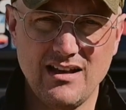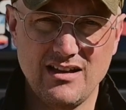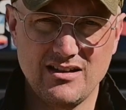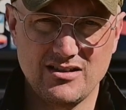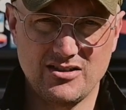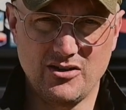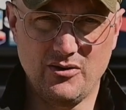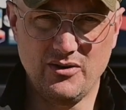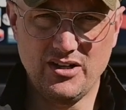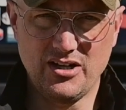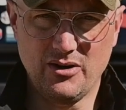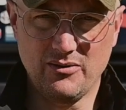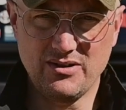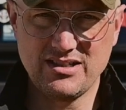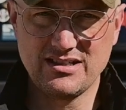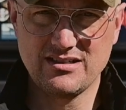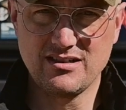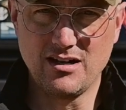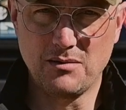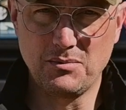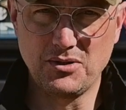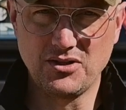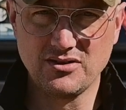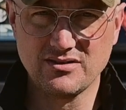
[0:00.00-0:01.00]
So it always
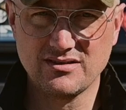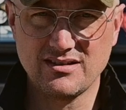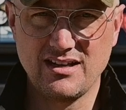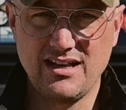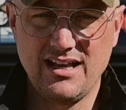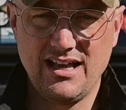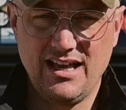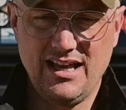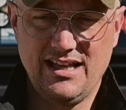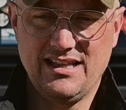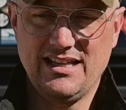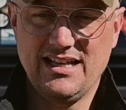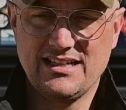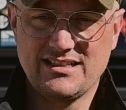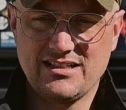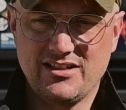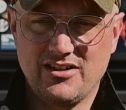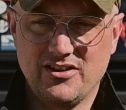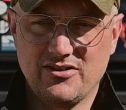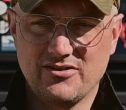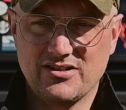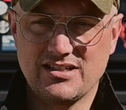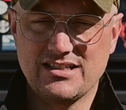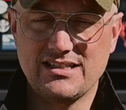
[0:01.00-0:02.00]
doubles, and that's
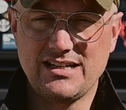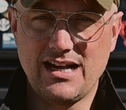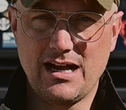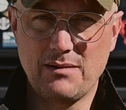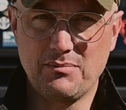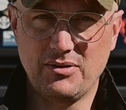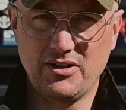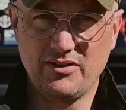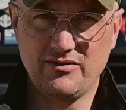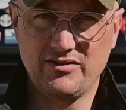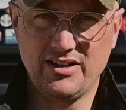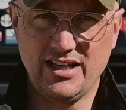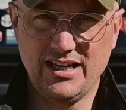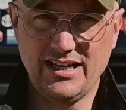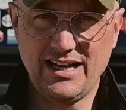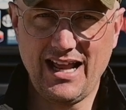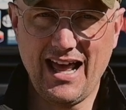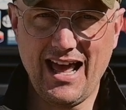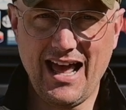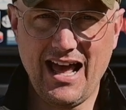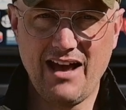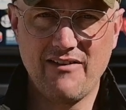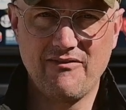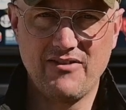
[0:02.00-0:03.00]
another stop of light.
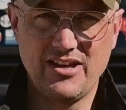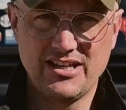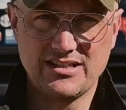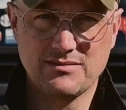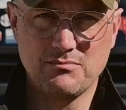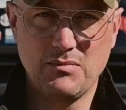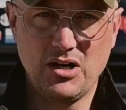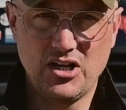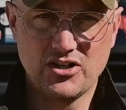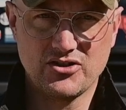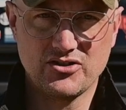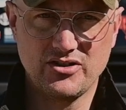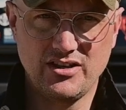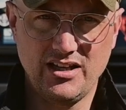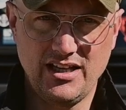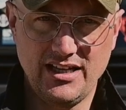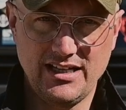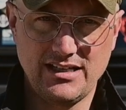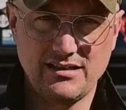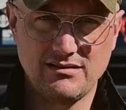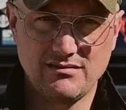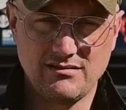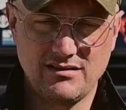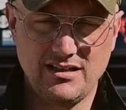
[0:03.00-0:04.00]
Half as much
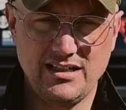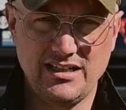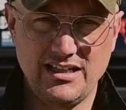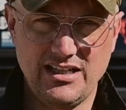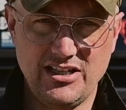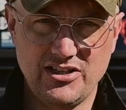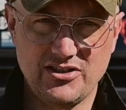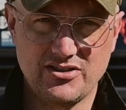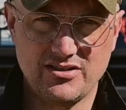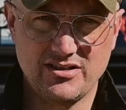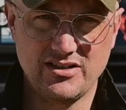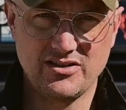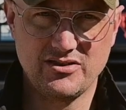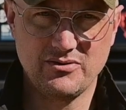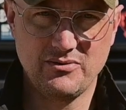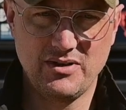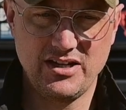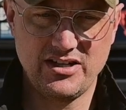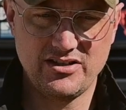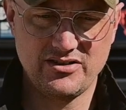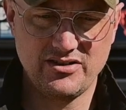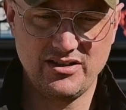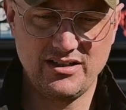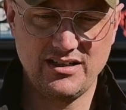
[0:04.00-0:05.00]
light in each
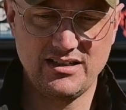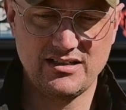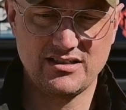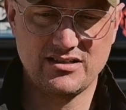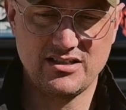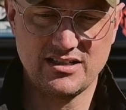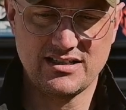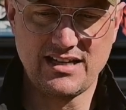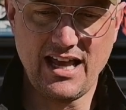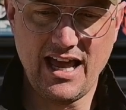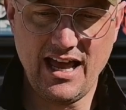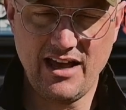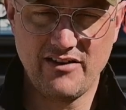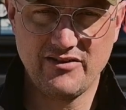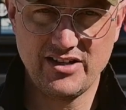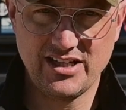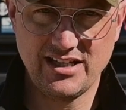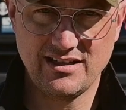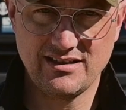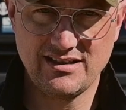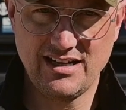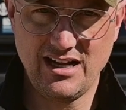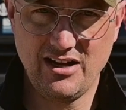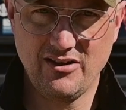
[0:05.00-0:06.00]
situation. It's just having
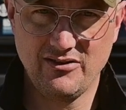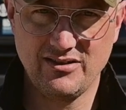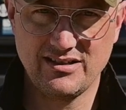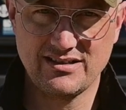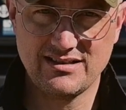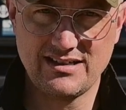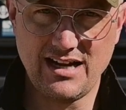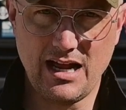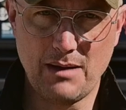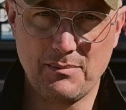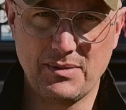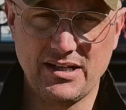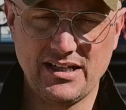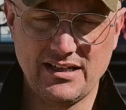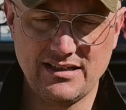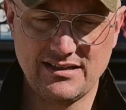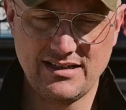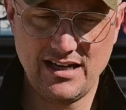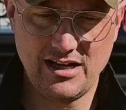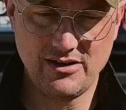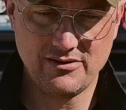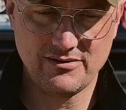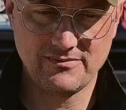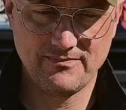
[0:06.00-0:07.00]
it down, stopping it
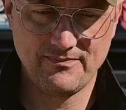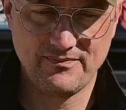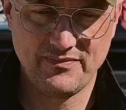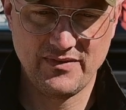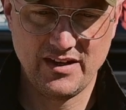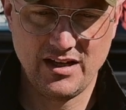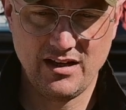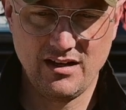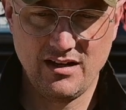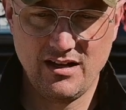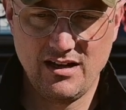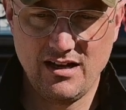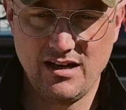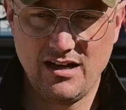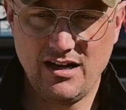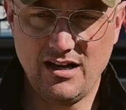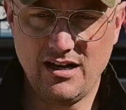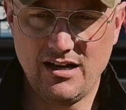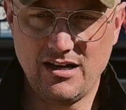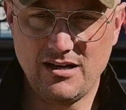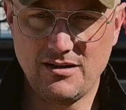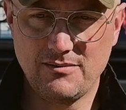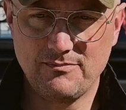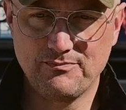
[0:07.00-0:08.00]

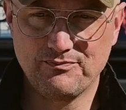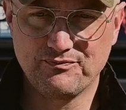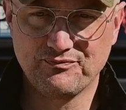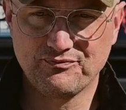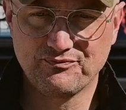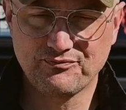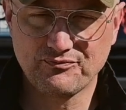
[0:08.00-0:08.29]
down.